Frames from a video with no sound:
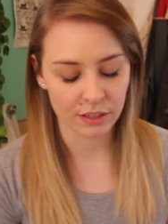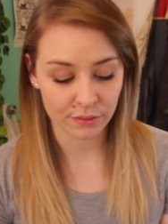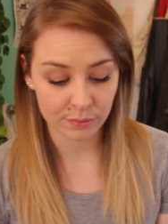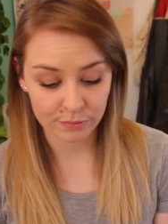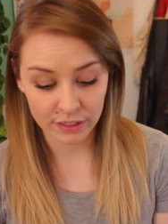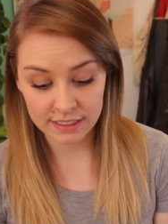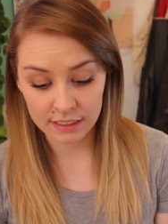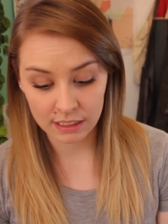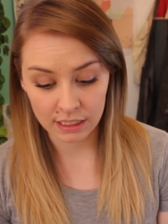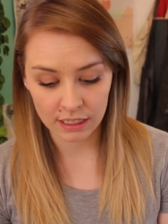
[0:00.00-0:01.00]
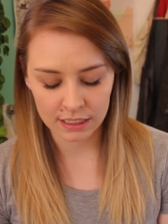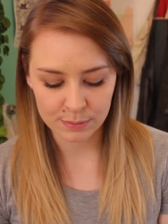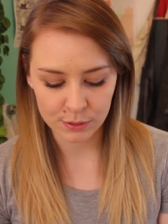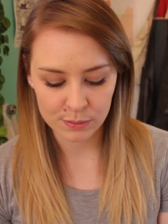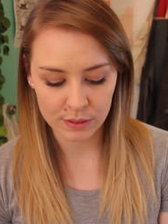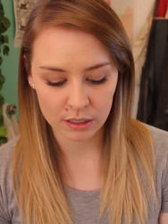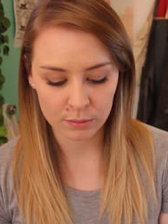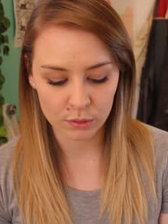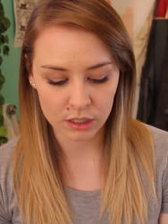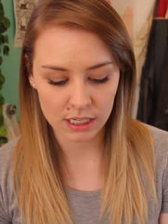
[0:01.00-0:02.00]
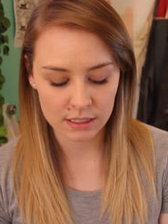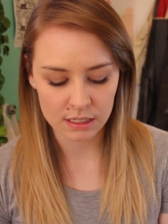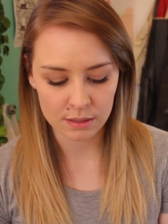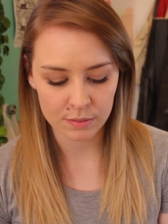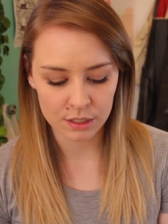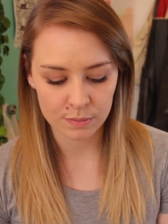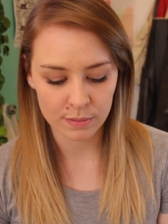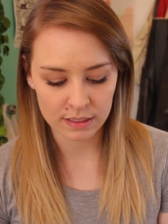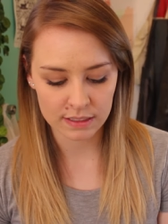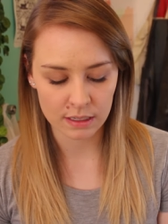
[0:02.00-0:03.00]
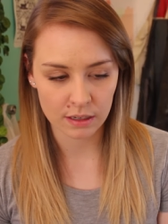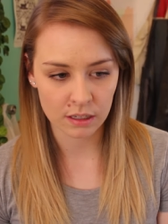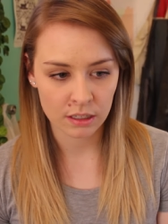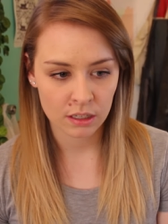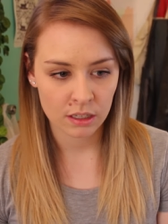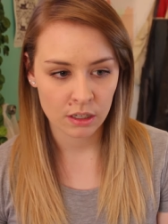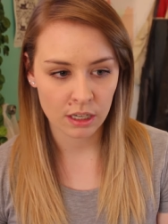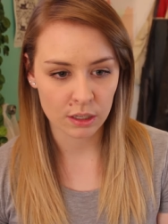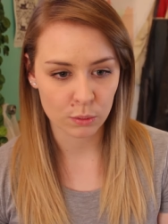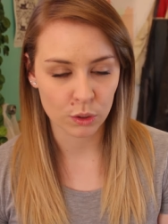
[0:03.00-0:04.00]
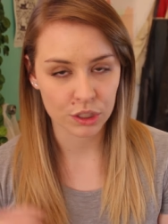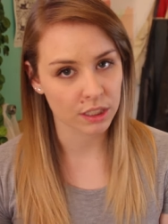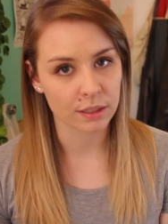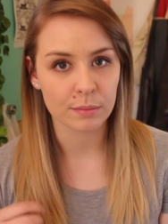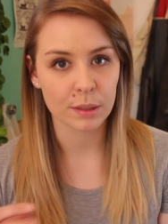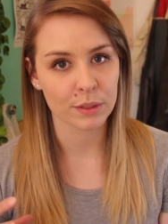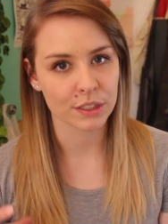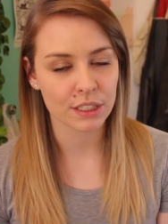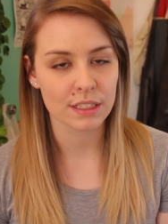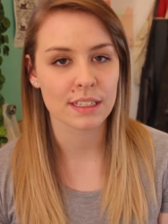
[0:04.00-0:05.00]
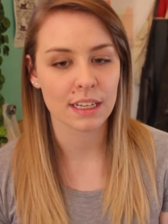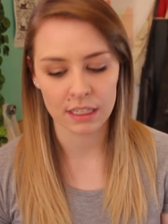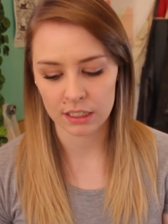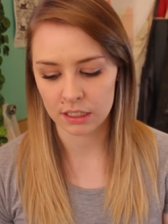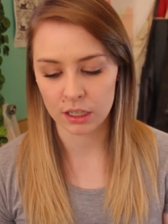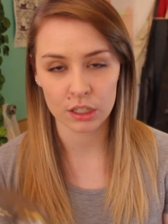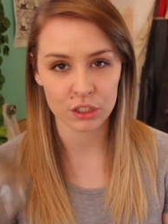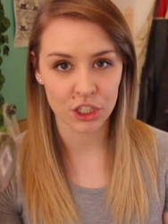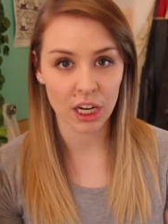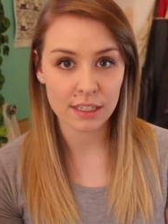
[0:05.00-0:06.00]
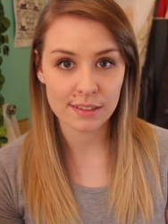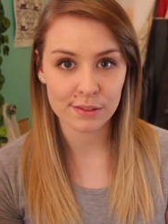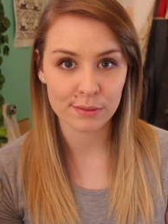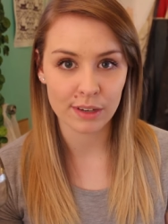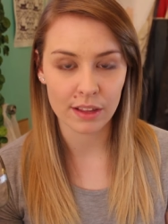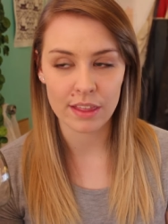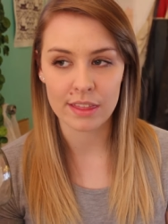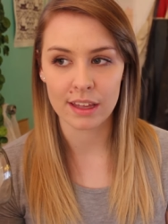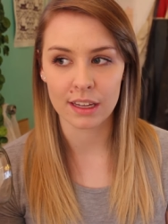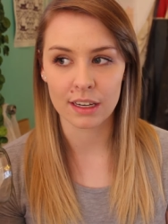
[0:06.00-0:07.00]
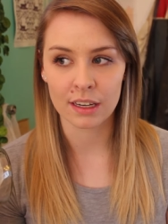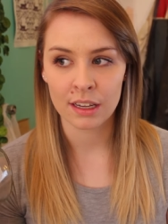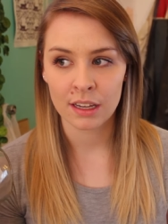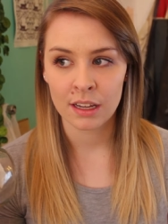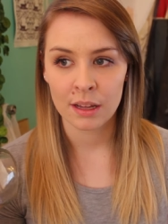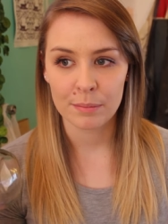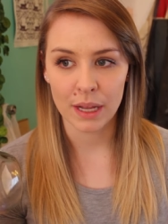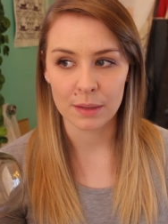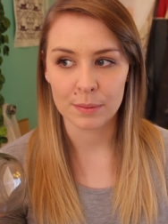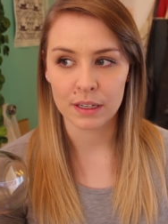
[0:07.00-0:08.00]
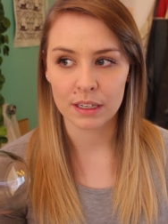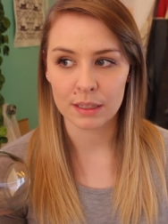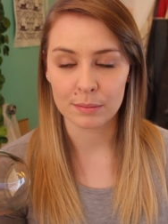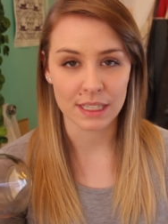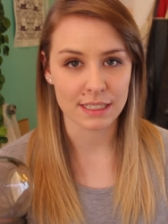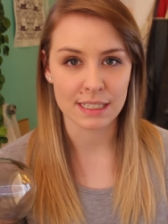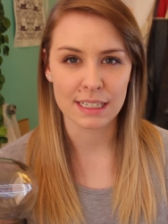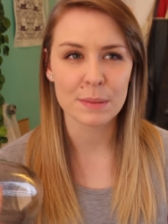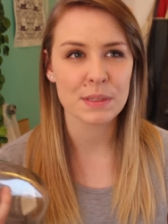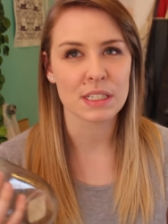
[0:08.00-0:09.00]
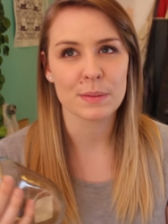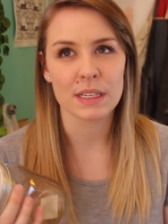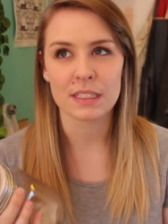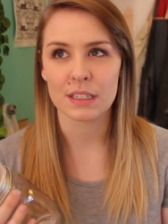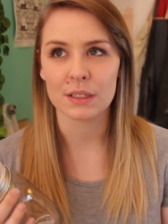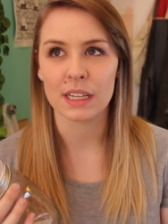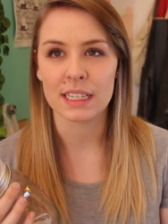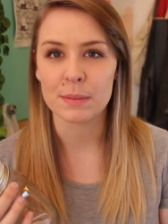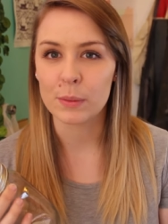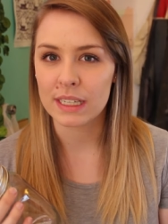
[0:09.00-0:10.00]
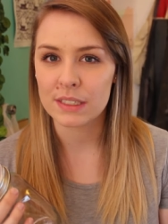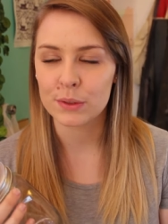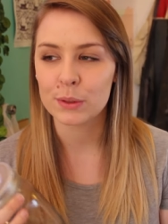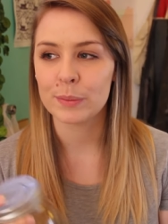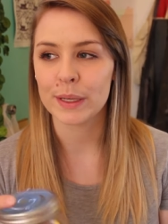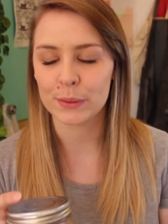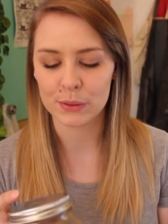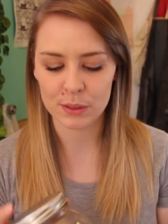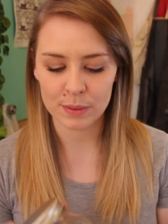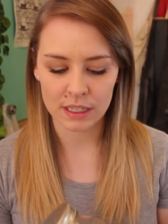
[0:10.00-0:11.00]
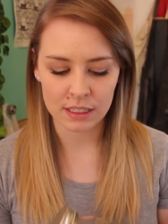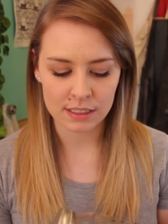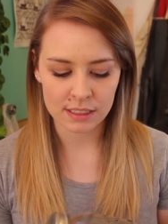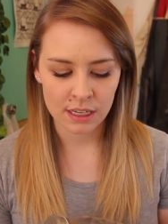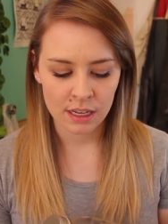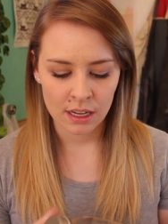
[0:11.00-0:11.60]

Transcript: I've recently, I suppose, become more accustomed to mixing and washing my brushes in jars rather than paper and plastic cups, just because I don't like to be wasteful, but also because